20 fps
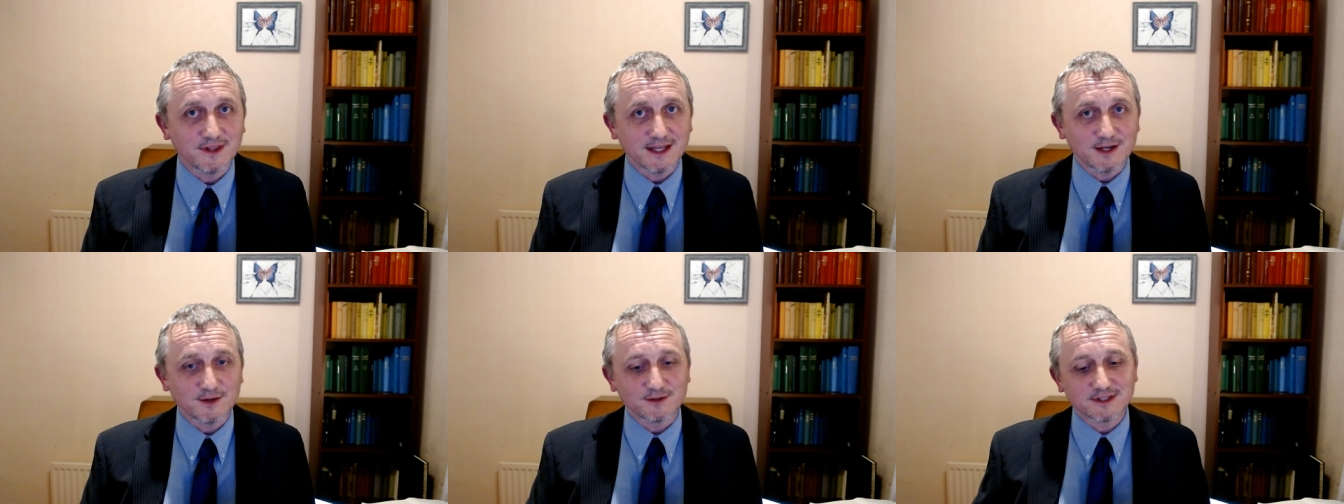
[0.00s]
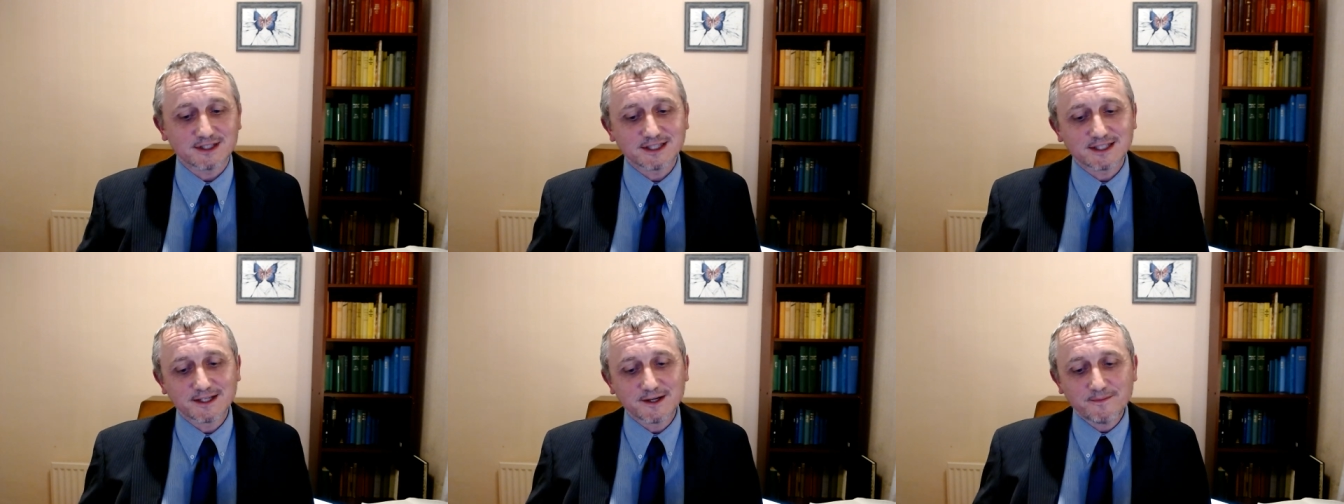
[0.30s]
There
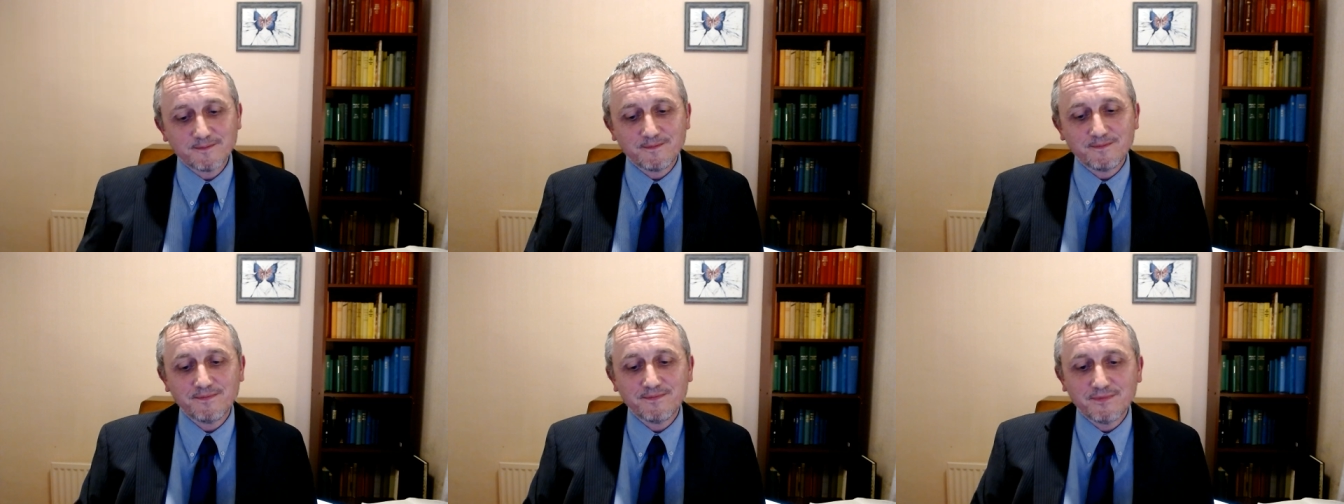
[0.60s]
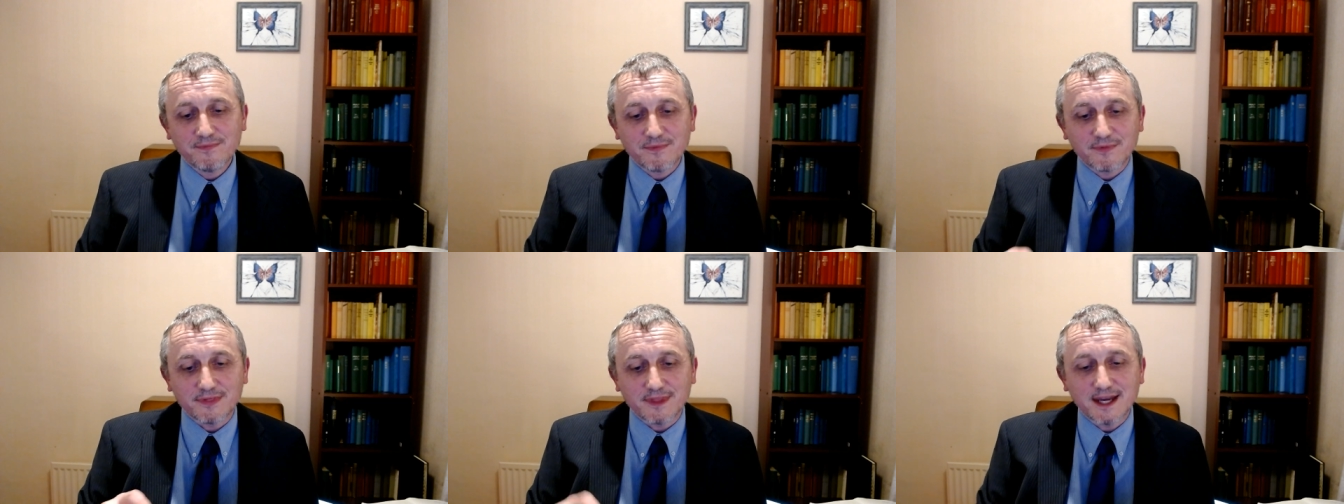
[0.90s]
was,
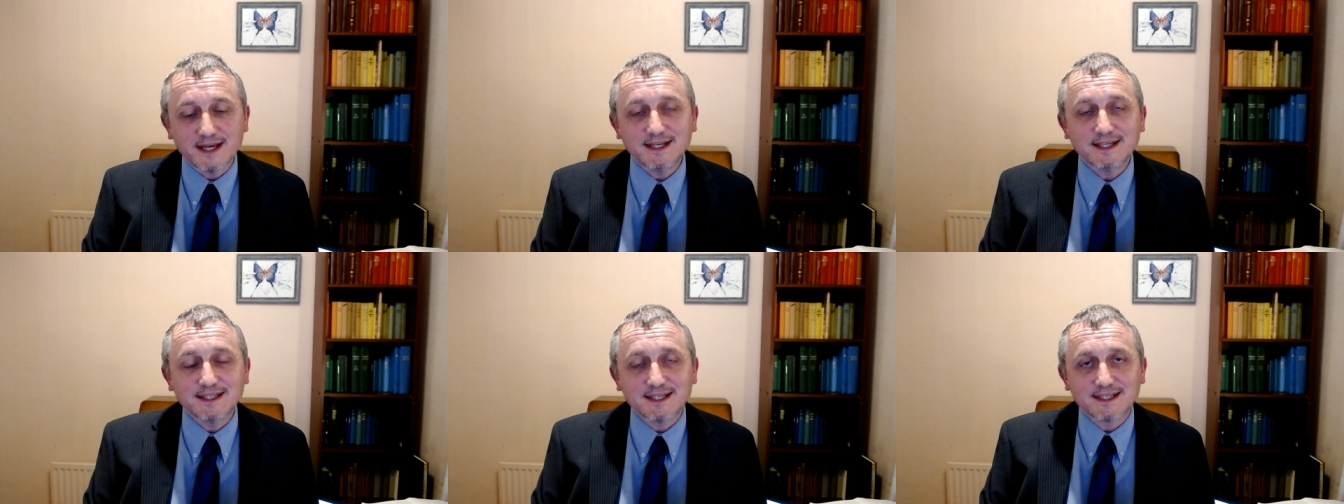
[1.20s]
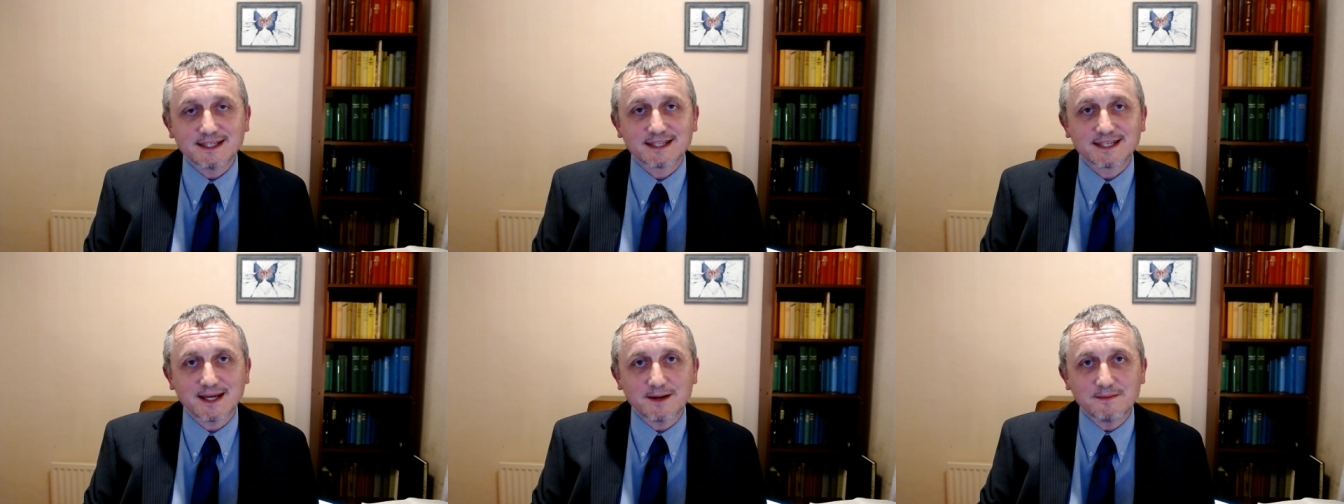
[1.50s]
they
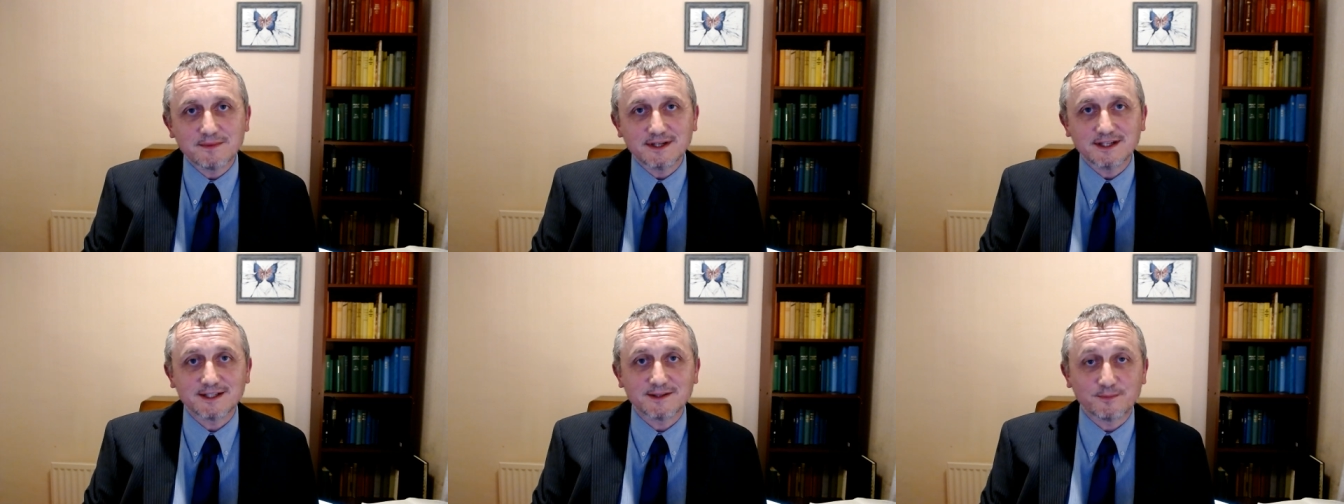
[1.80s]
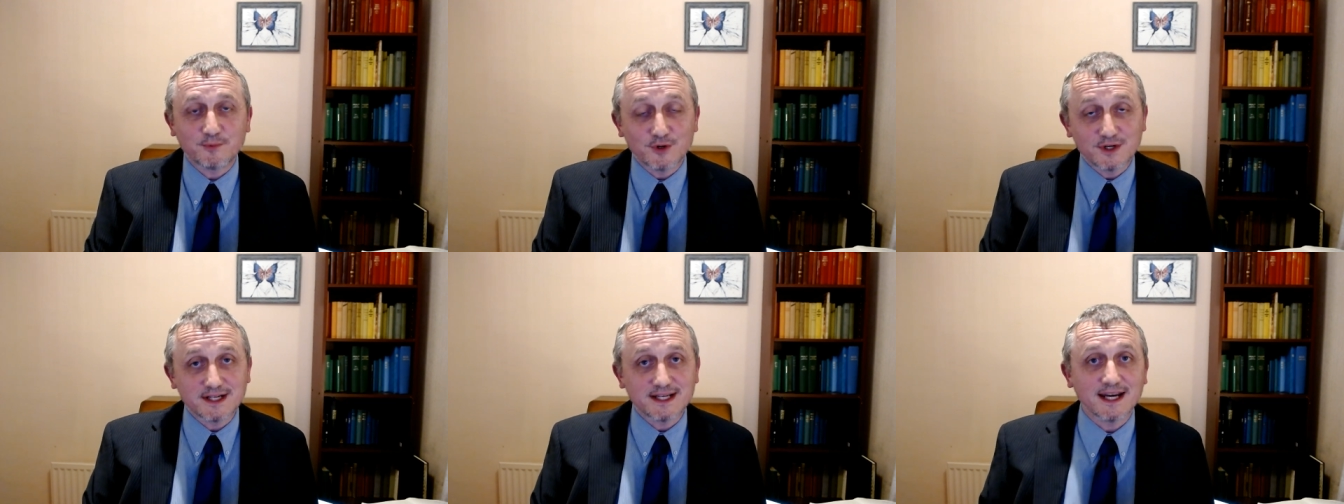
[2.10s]
needed somebody to
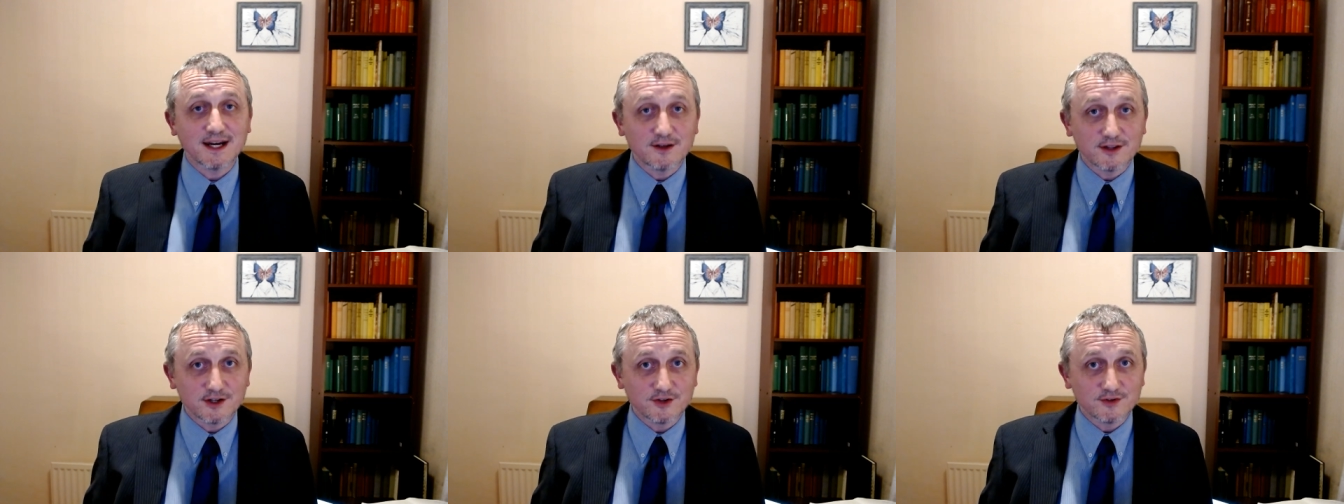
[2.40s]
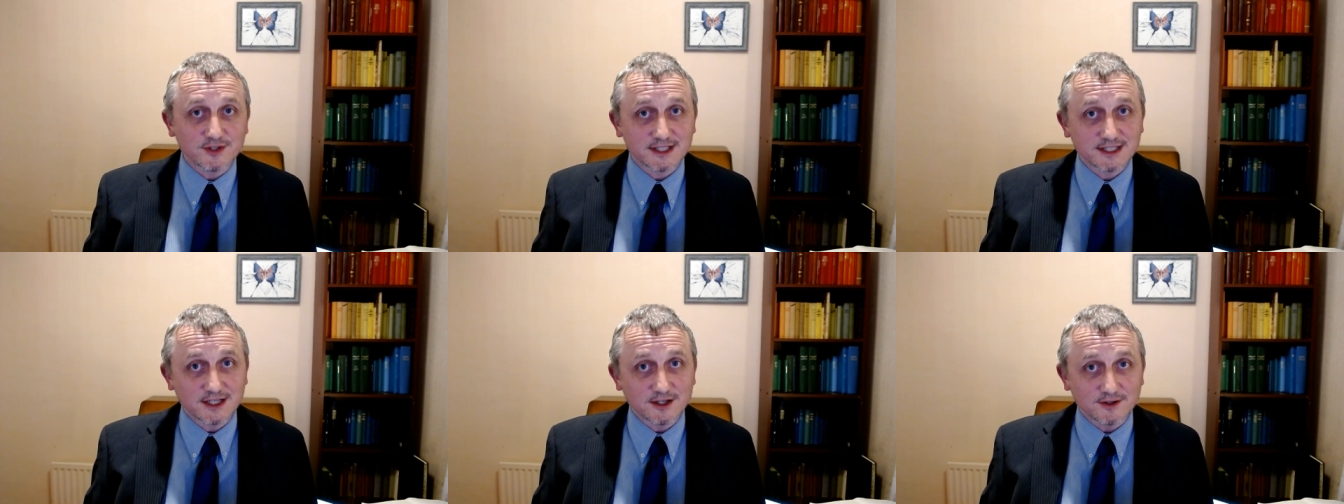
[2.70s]
print out the
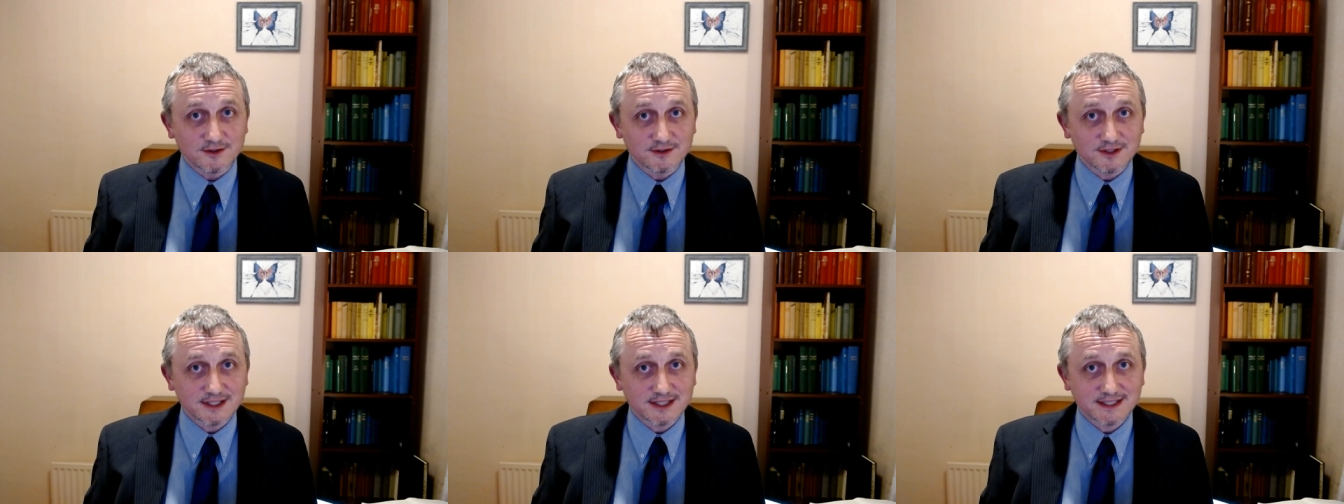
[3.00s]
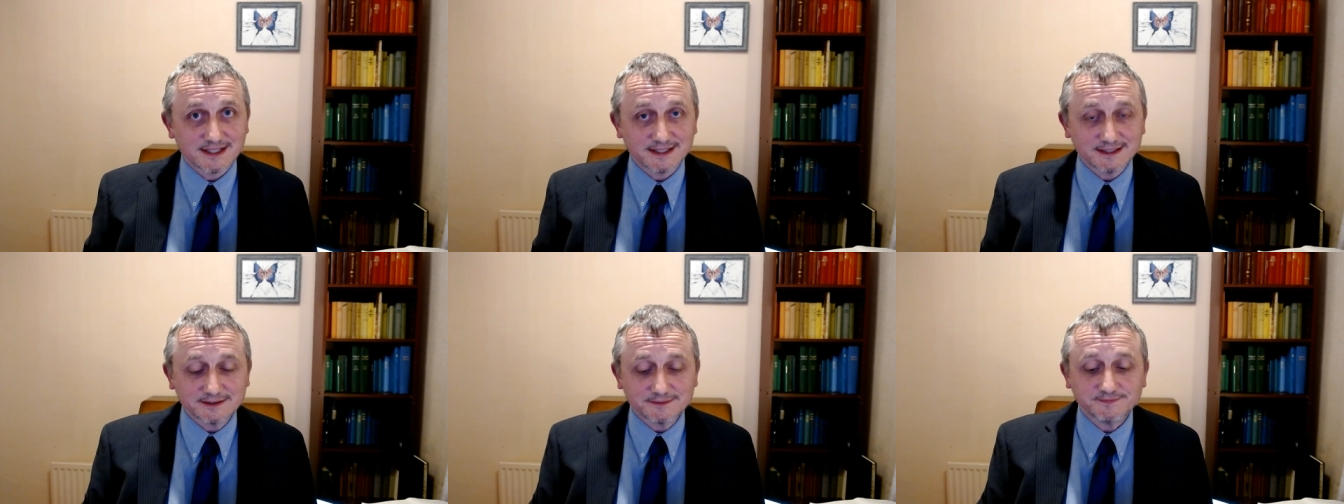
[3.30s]
results.